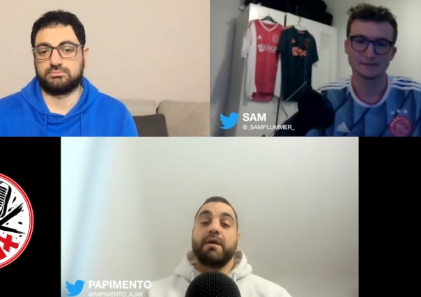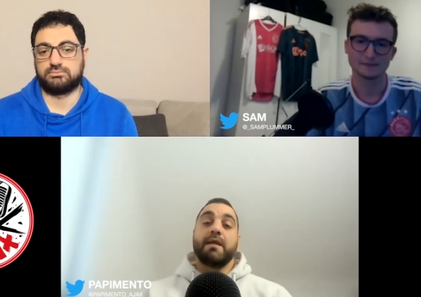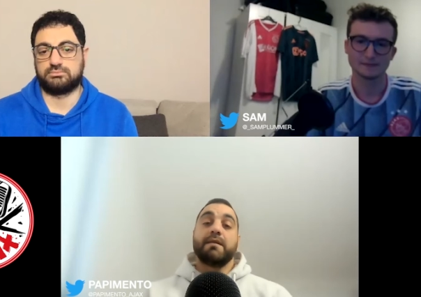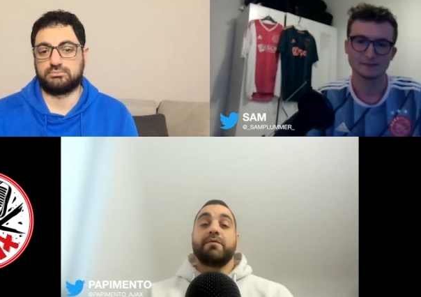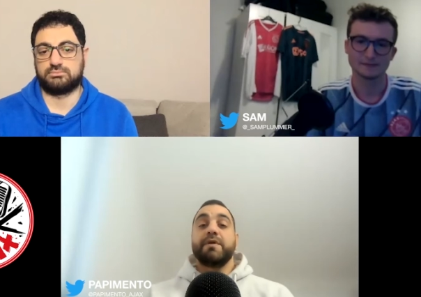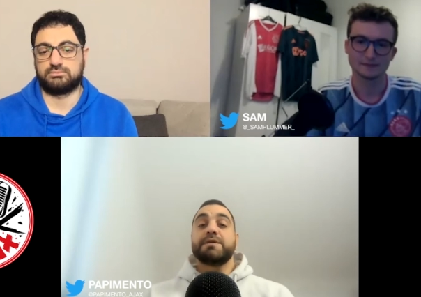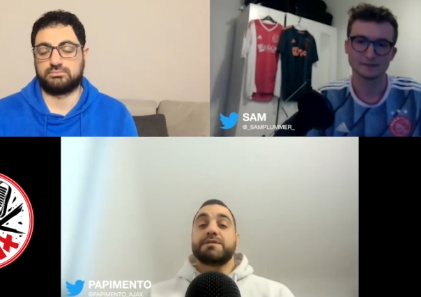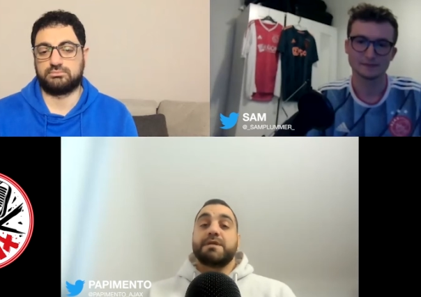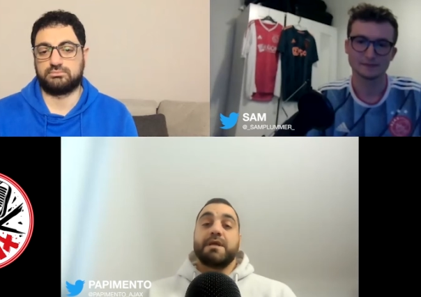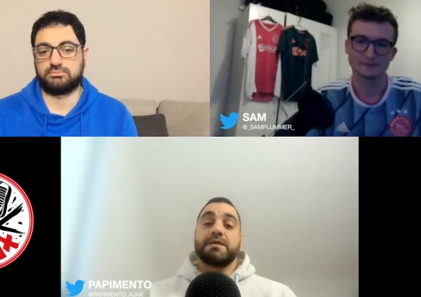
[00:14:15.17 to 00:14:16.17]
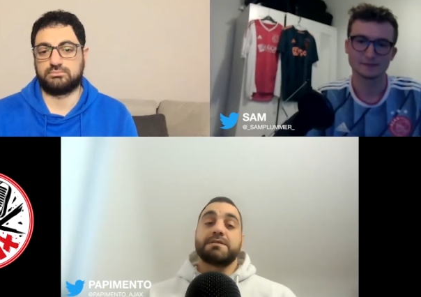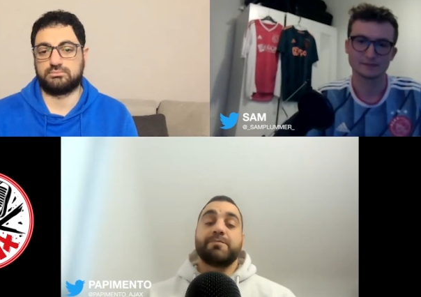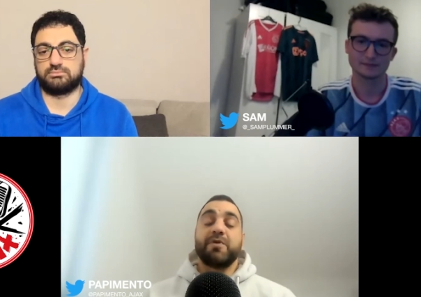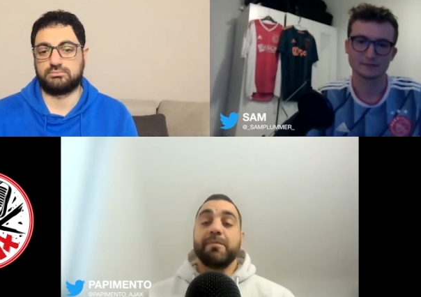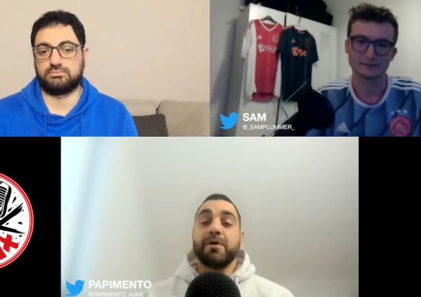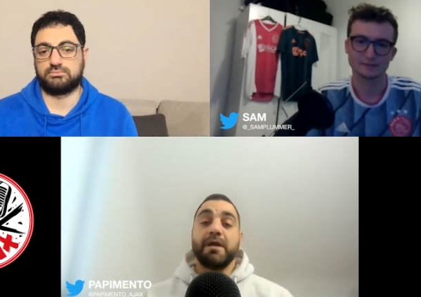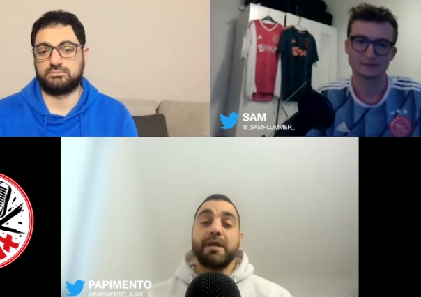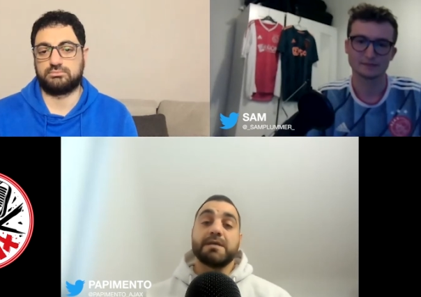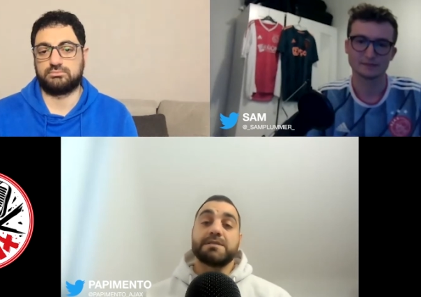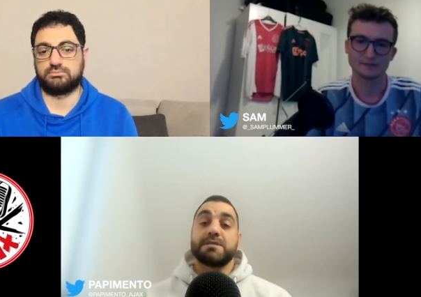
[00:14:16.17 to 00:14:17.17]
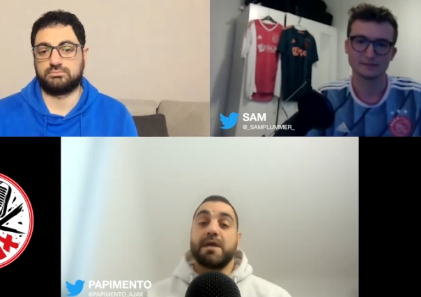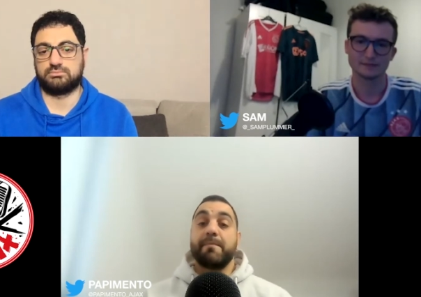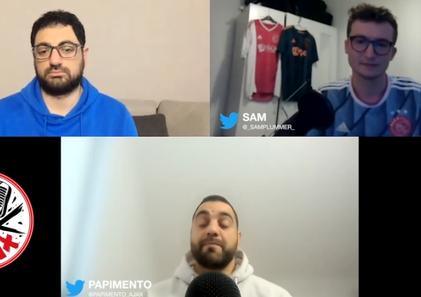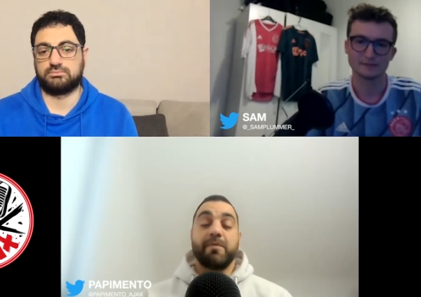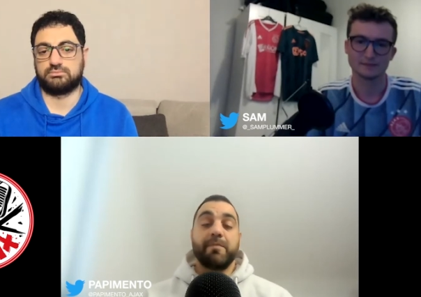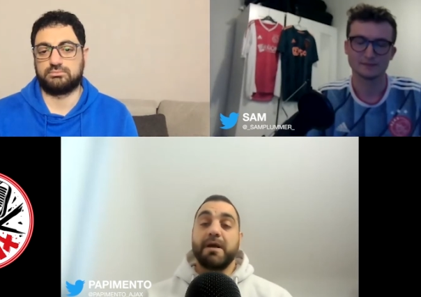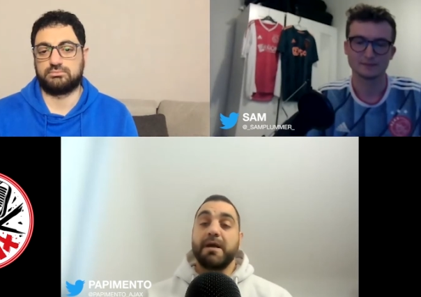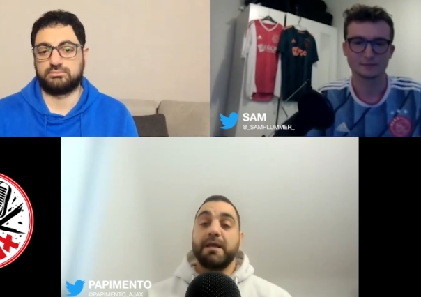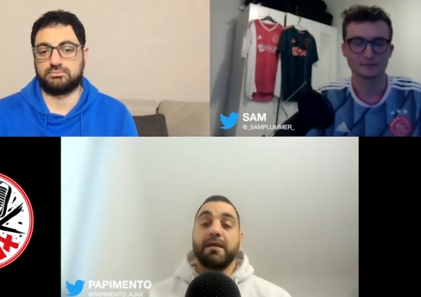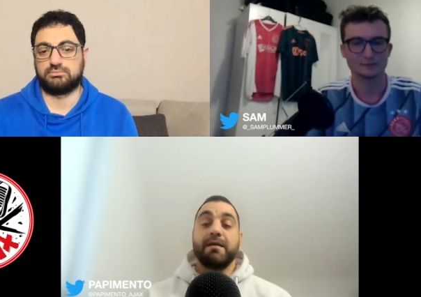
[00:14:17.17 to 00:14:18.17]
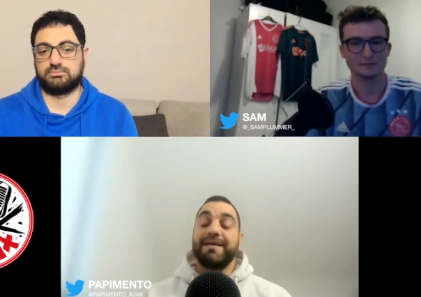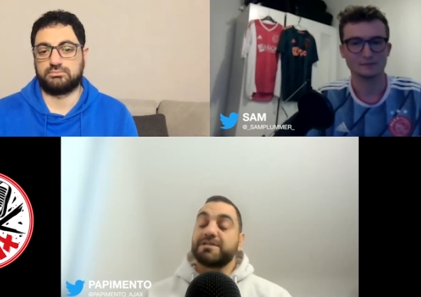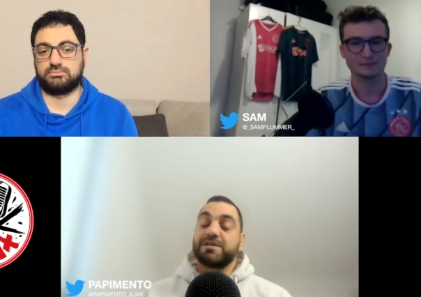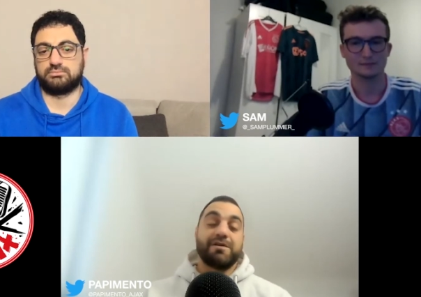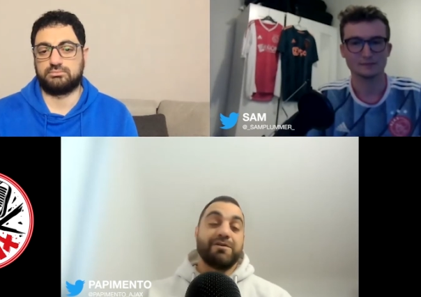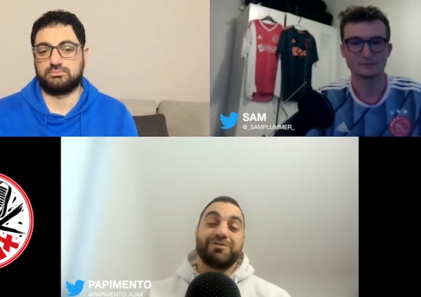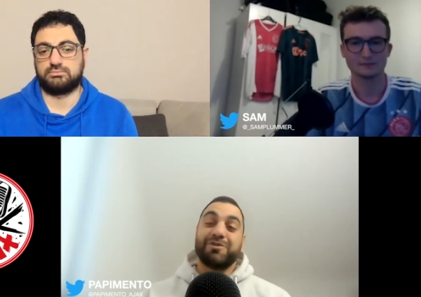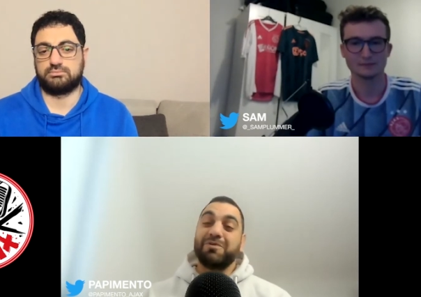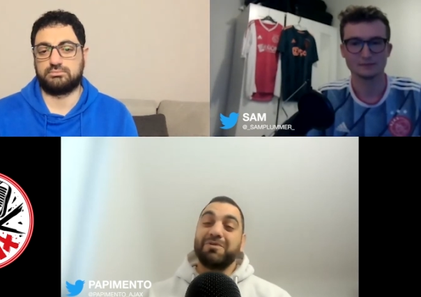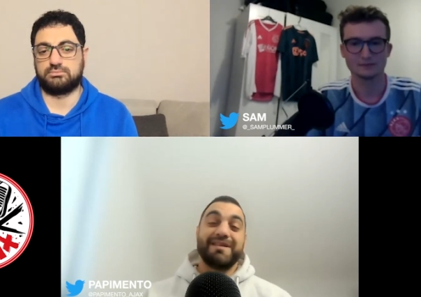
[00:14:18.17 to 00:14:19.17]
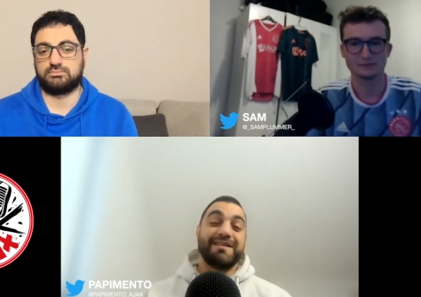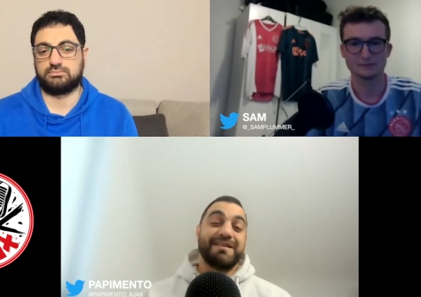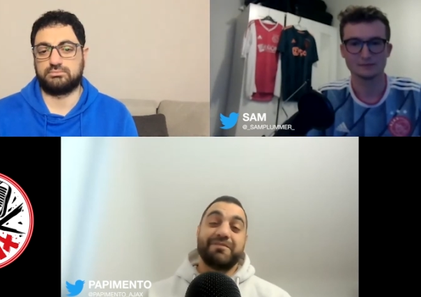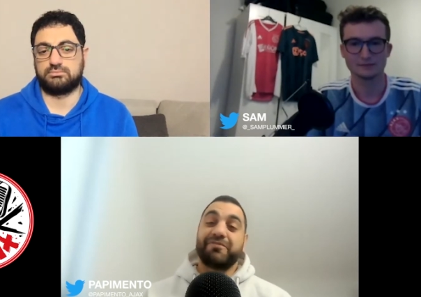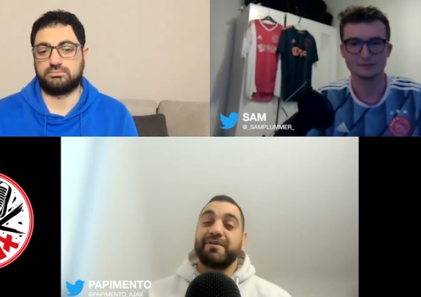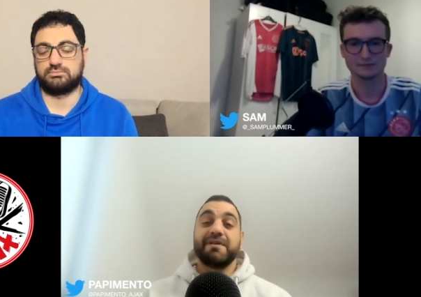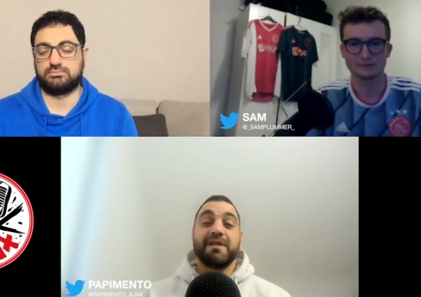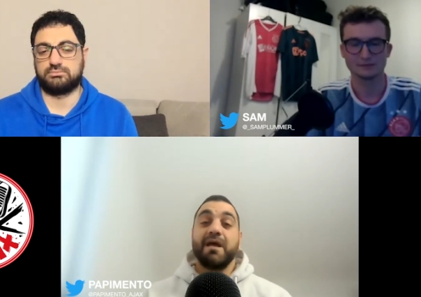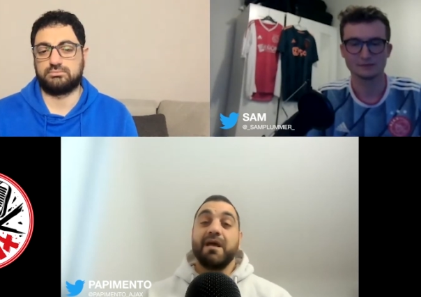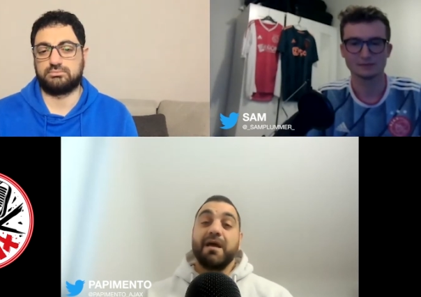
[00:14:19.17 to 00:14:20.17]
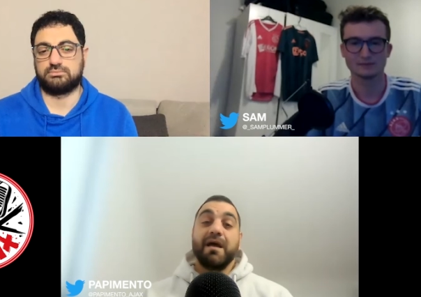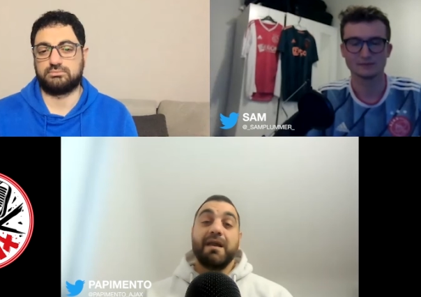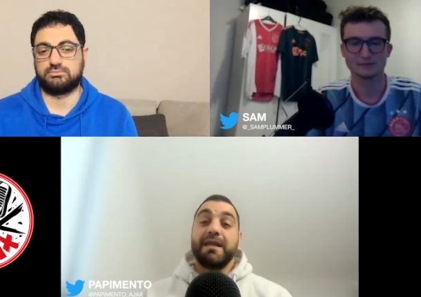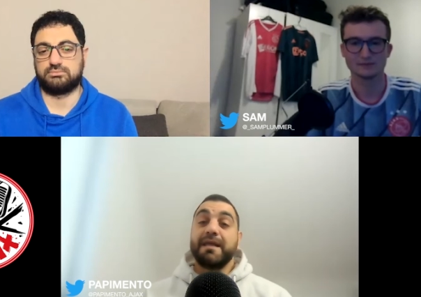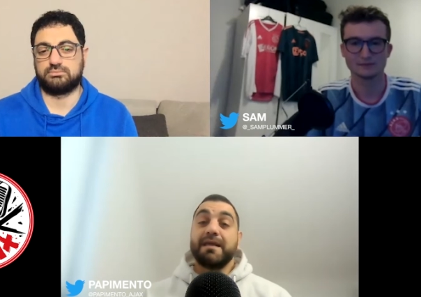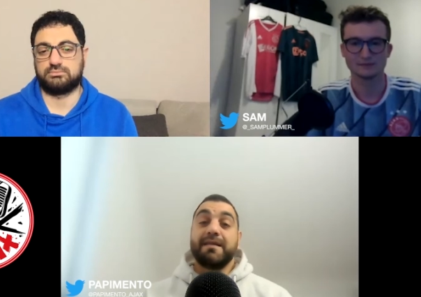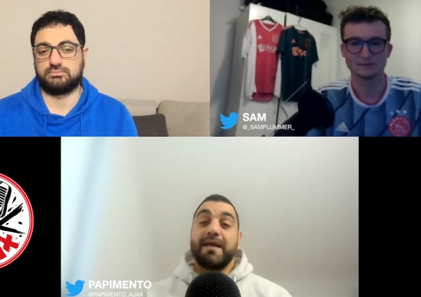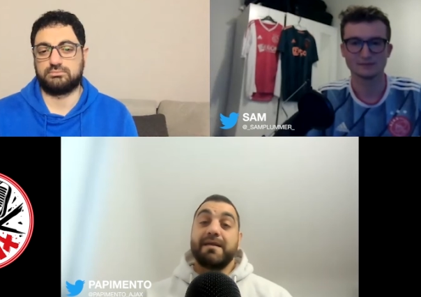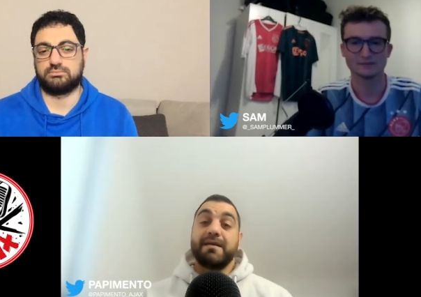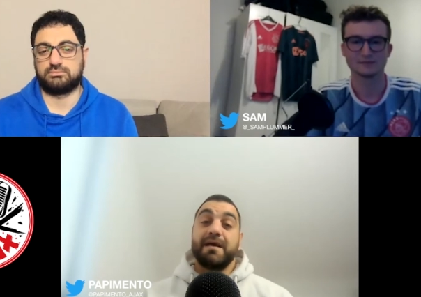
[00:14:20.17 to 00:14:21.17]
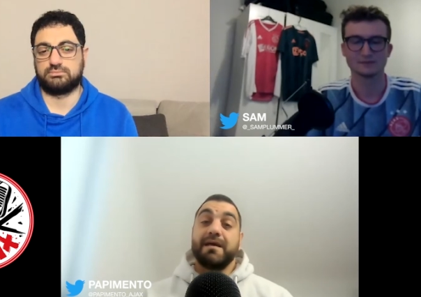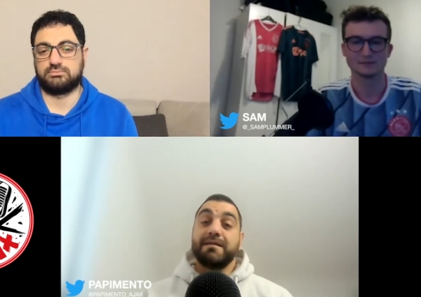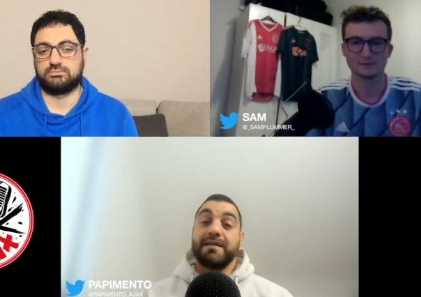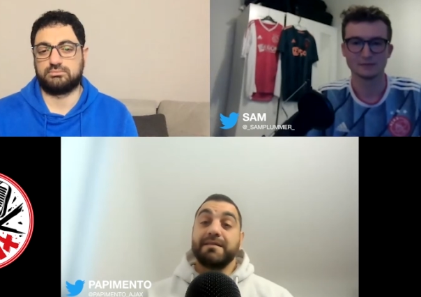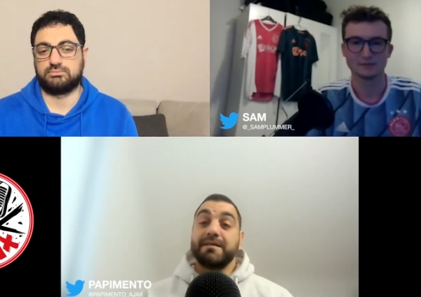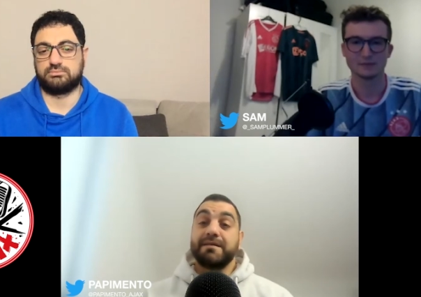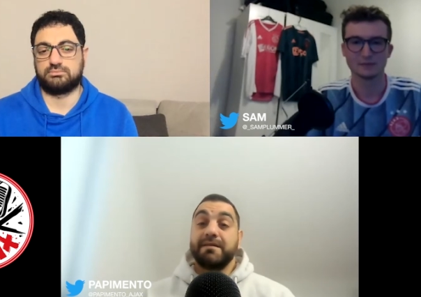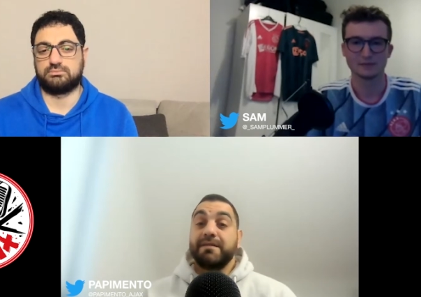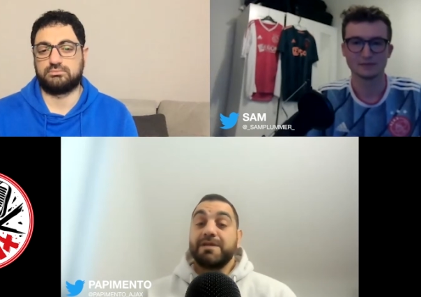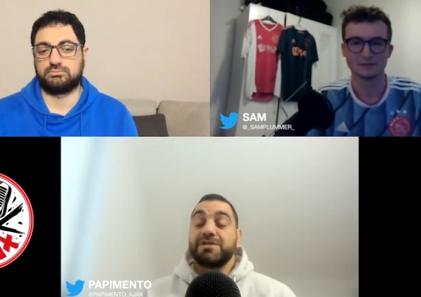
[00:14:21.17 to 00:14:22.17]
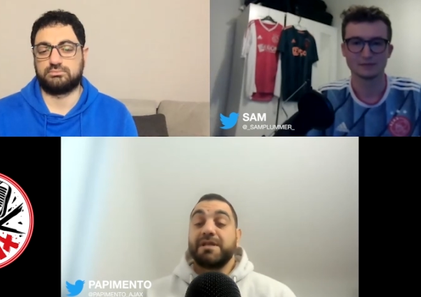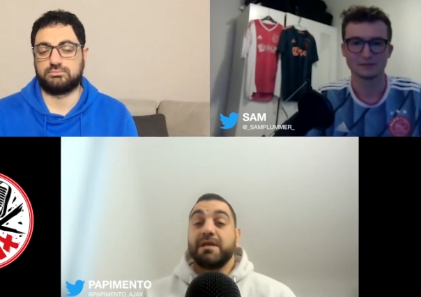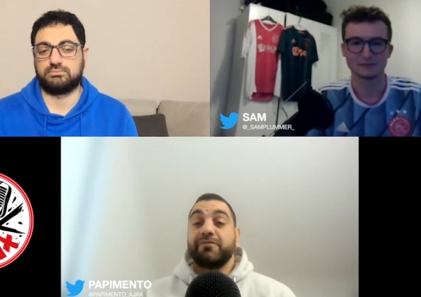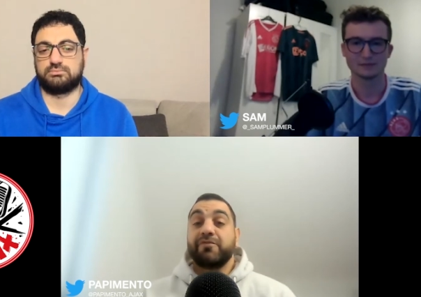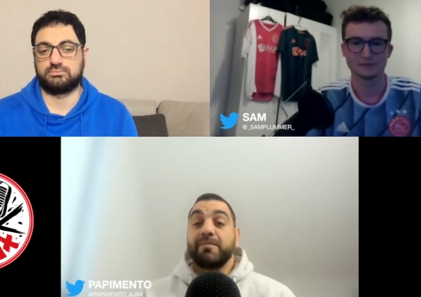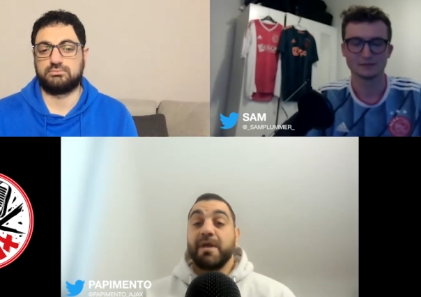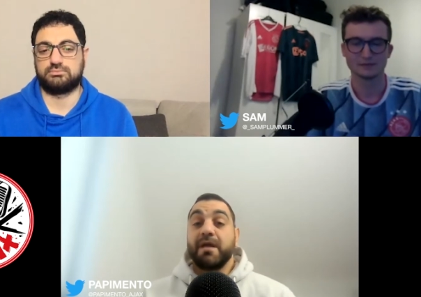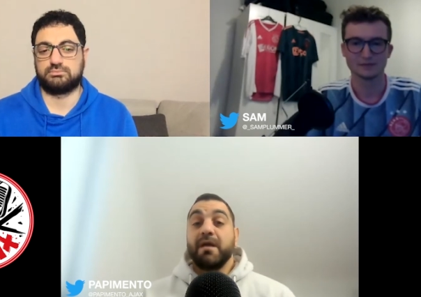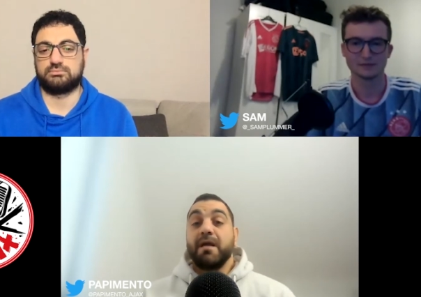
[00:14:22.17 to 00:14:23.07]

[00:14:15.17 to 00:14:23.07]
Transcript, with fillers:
Speaker 1: And the reason is Premier League is uh, Premier League is a totally different league than uh, than the Dutch league for me.